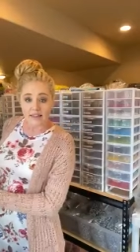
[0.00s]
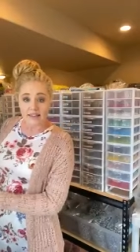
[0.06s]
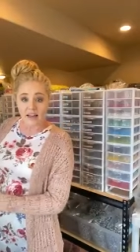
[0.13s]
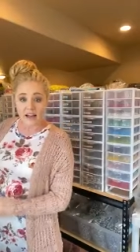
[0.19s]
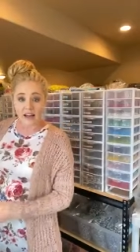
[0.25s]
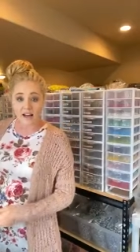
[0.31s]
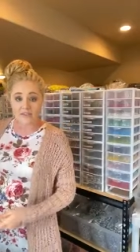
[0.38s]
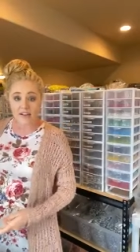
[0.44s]

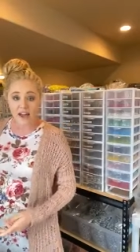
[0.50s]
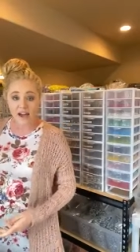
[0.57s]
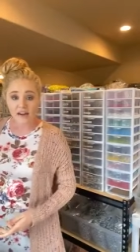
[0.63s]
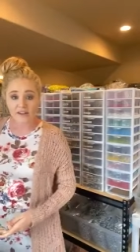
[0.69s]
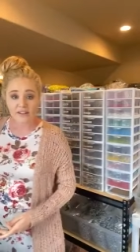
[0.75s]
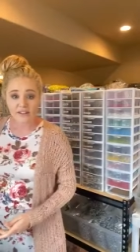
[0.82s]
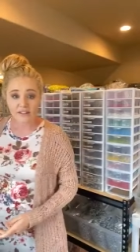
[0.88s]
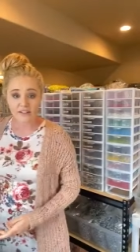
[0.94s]
love how
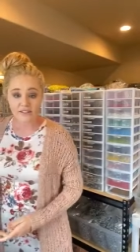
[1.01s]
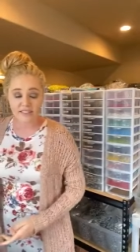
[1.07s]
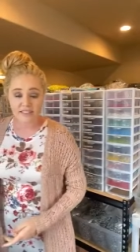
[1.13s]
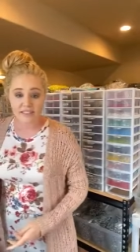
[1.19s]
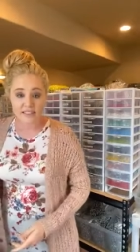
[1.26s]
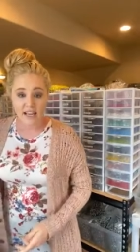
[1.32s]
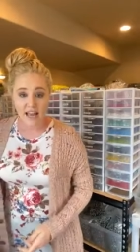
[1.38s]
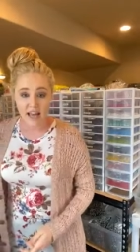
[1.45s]
you
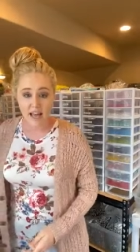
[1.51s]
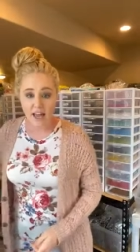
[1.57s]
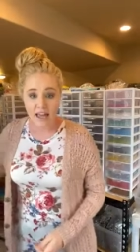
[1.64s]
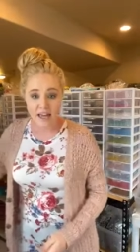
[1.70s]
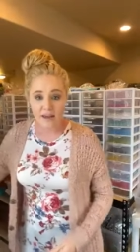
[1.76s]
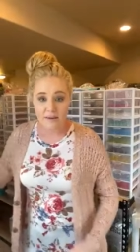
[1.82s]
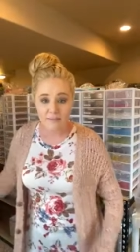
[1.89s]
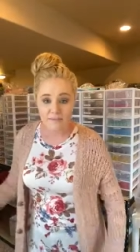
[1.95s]

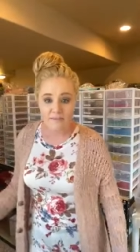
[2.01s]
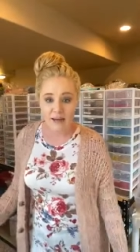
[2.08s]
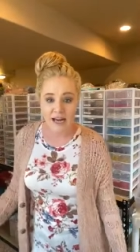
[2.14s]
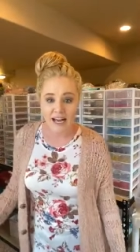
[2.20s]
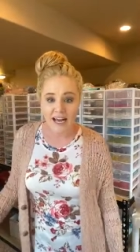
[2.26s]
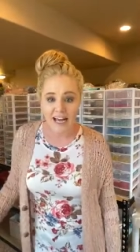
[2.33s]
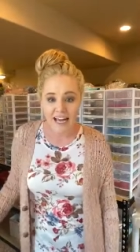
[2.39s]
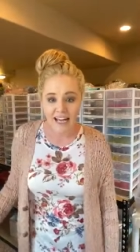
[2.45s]
say
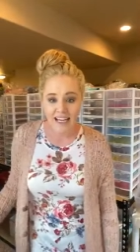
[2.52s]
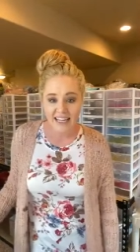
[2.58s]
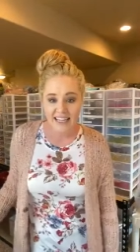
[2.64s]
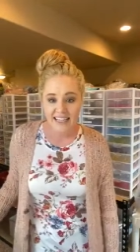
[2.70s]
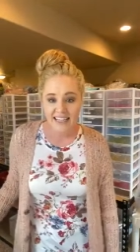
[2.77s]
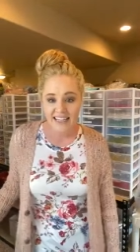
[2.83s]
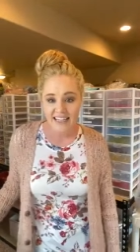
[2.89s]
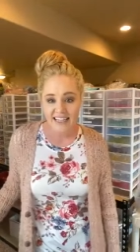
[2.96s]
my
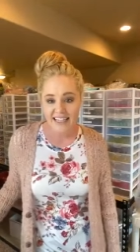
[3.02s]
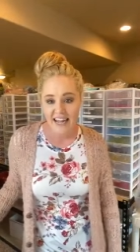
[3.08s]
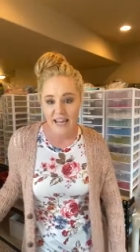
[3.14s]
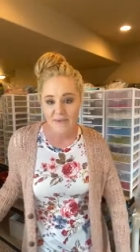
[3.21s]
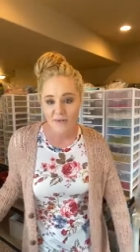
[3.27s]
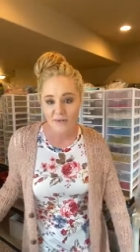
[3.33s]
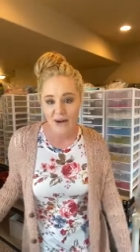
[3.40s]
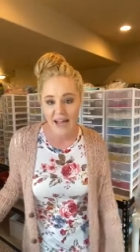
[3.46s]

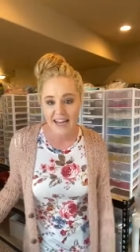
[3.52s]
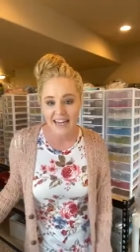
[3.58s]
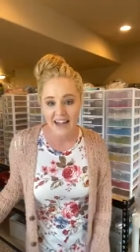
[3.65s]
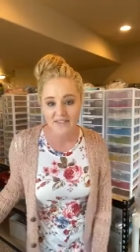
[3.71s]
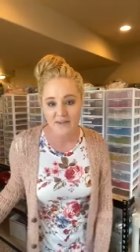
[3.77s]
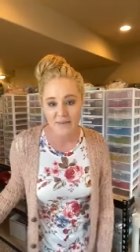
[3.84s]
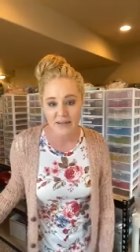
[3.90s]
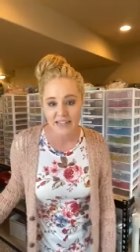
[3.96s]
name right.
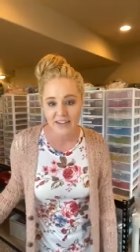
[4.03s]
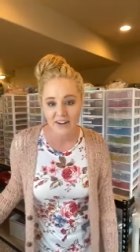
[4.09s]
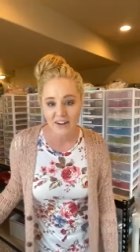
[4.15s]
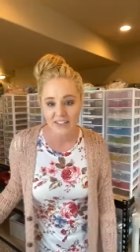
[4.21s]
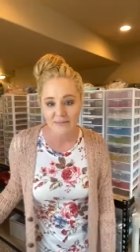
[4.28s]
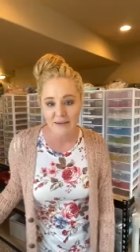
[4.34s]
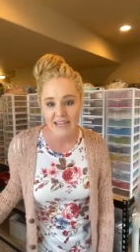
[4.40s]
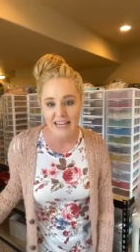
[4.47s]
Everybody
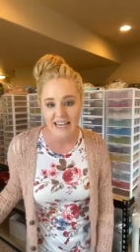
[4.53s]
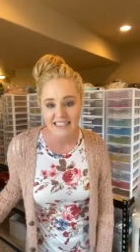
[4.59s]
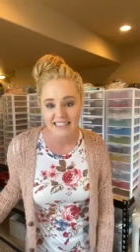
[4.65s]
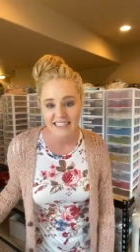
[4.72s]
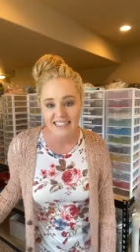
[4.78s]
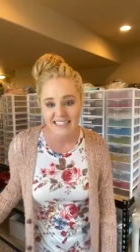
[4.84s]
calls me Casey.